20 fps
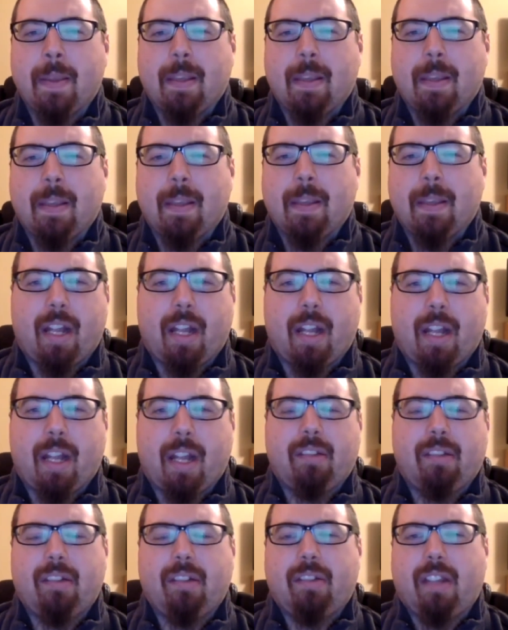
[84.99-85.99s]
But
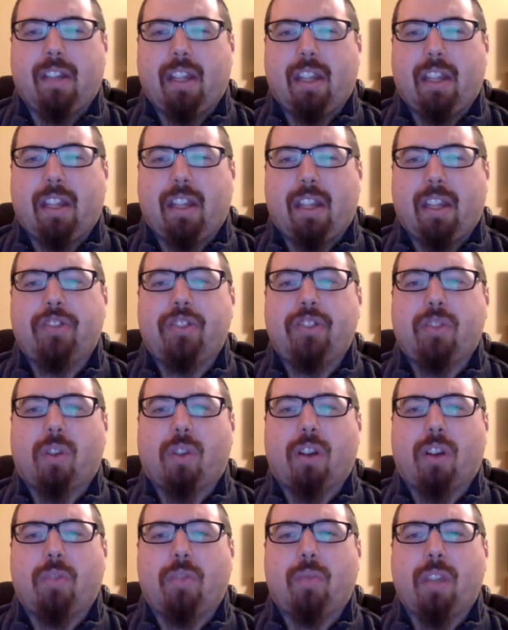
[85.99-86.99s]
in
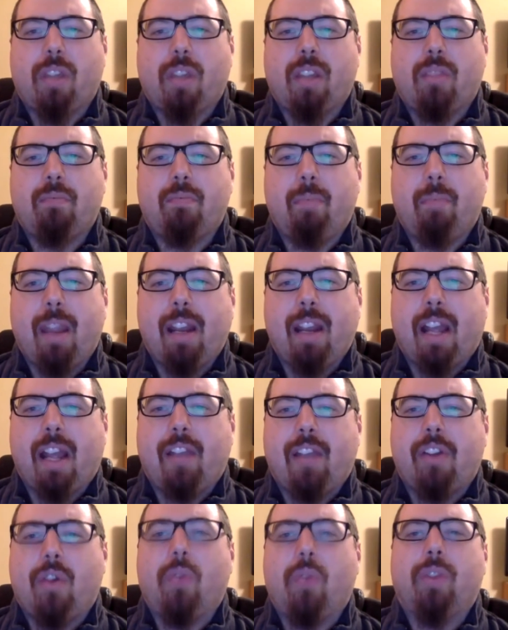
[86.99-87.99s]
short, we may not
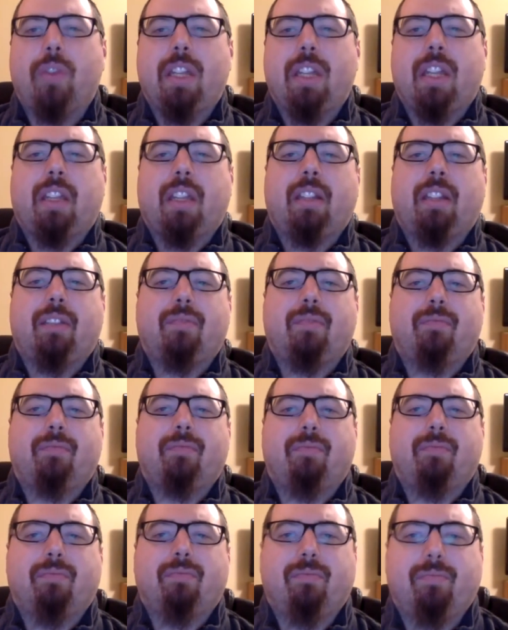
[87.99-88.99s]
know the
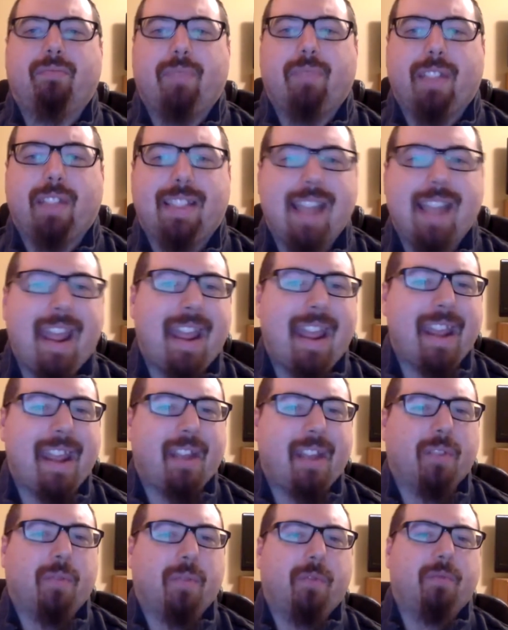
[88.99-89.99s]
day
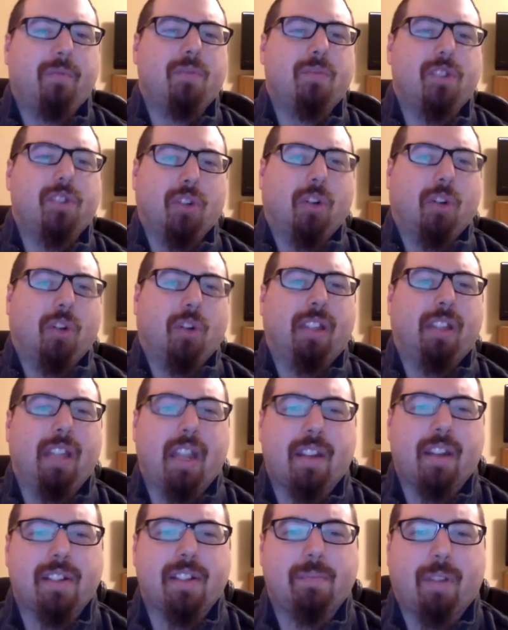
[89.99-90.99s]
of certain
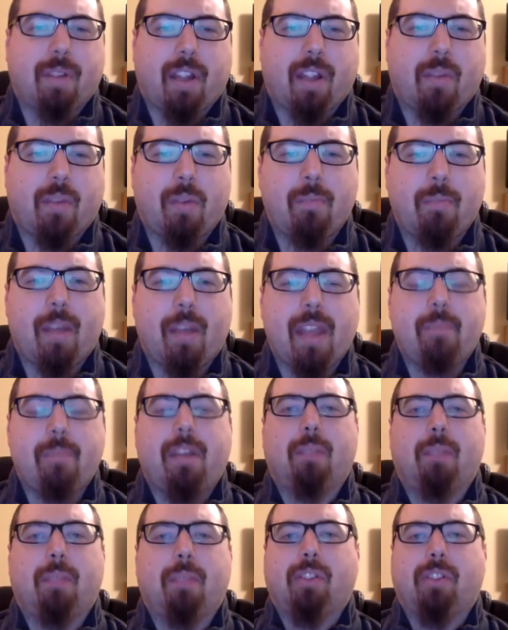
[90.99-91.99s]
things, but we might be
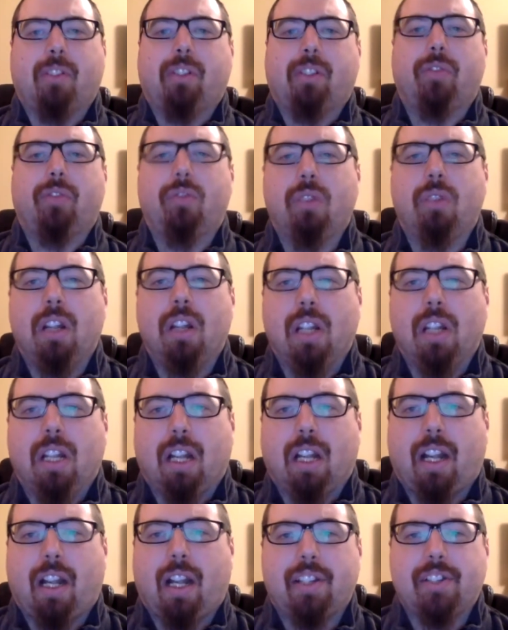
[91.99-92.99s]
able to
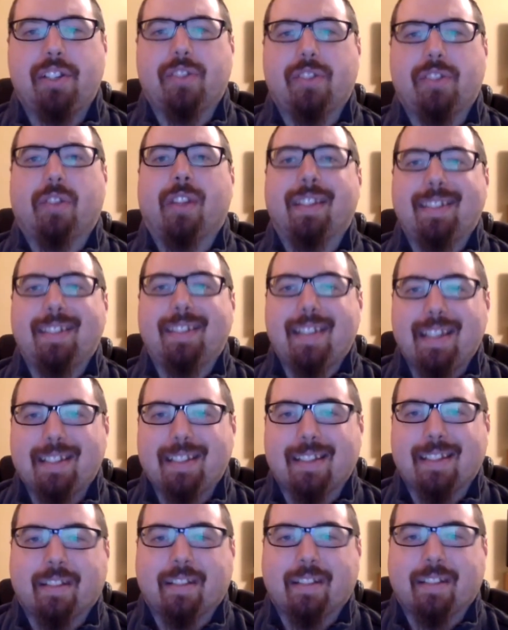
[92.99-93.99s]
discern the
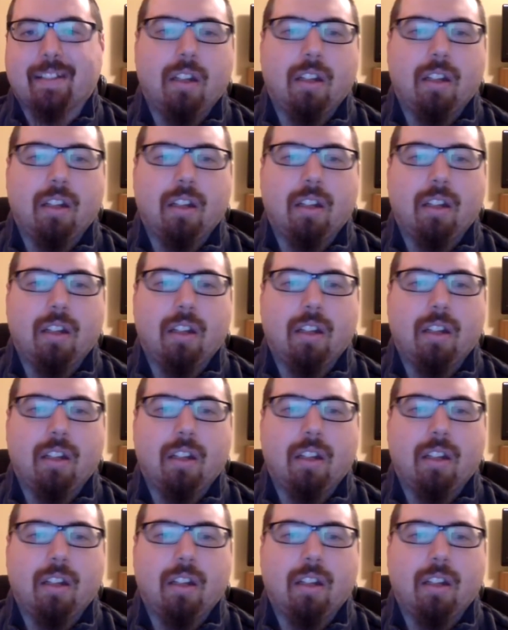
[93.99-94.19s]
season.